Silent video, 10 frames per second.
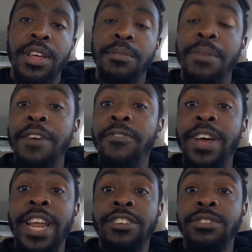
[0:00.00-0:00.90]
My
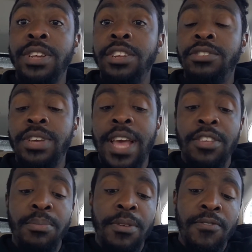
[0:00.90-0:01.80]
financial energy
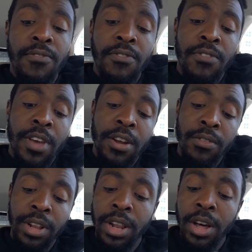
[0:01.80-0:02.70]
has been
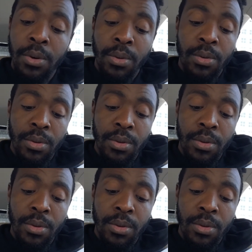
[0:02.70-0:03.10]
very low.